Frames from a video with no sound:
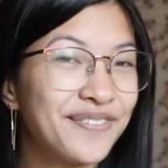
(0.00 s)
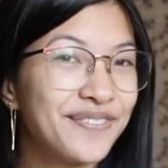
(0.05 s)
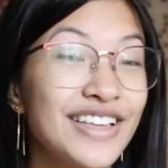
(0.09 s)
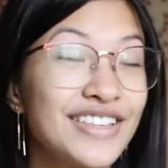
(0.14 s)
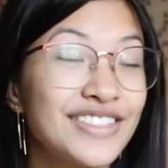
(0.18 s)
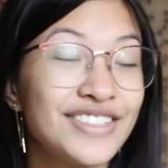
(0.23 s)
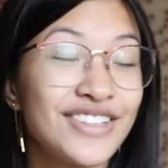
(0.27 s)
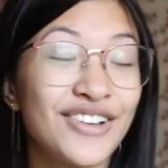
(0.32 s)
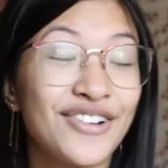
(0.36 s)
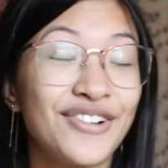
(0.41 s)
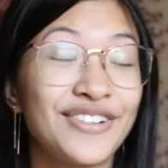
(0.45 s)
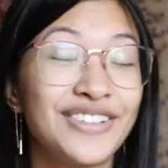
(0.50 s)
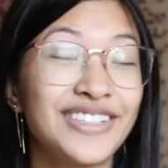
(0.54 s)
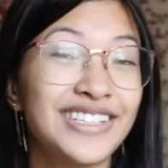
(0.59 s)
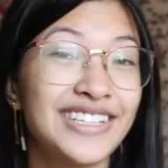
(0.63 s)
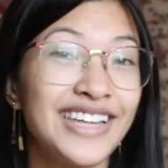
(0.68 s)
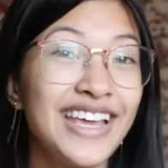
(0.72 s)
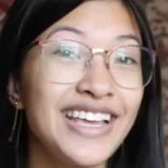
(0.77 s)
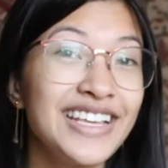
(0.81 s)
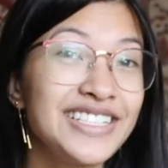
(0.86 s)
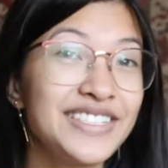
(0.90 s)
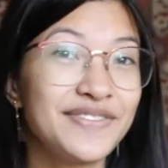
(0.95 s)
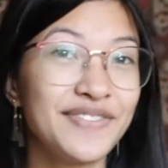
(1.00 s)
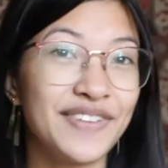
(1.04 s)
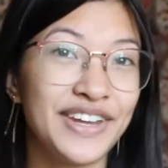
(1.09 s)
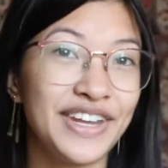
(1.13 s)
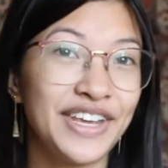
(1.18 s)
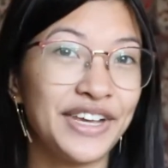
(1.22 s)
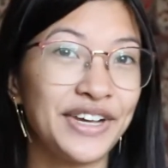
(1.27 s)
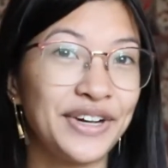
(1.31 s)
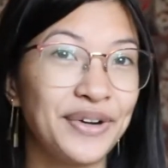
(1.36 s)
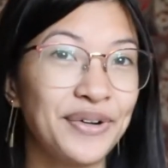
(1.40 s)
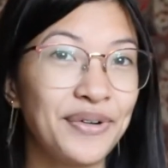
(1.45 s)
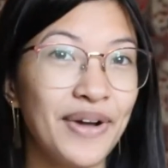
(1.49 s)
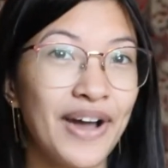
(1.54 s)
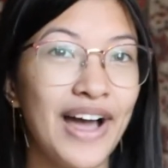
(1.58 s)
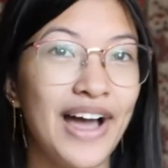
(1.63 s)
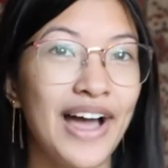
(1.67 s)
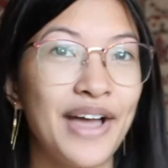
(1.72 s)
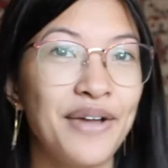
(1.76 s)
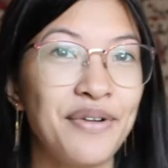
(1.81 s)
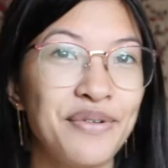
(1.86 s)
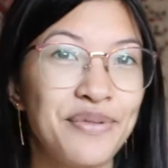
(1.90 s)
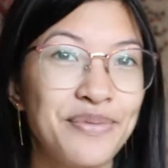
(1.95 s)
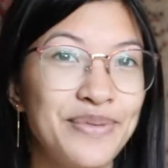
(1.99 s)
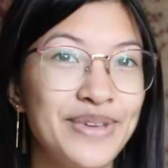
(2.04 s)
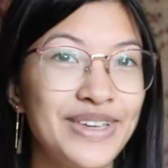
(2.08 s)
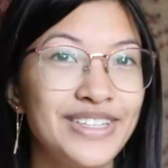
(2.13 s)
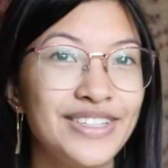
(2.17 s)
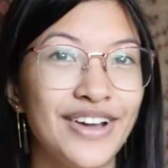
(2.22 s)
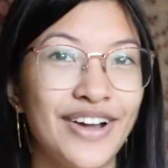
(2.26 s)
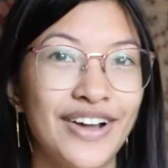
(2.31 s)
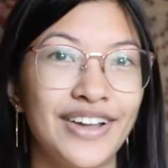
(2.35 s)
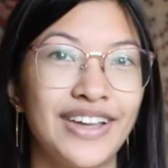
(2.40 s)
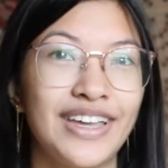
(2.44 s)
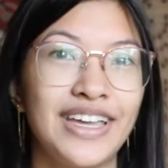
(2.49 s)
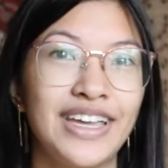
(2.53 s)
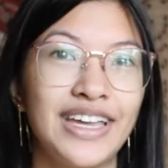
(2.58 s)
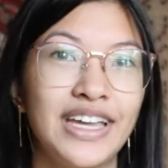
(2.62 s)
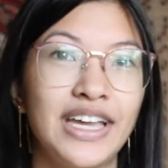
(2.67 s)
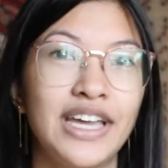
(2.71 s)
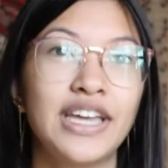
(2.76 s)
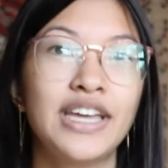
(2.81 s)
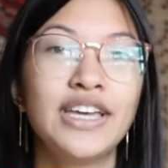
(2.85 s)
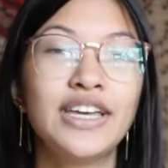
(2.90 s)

So today's video I will be talking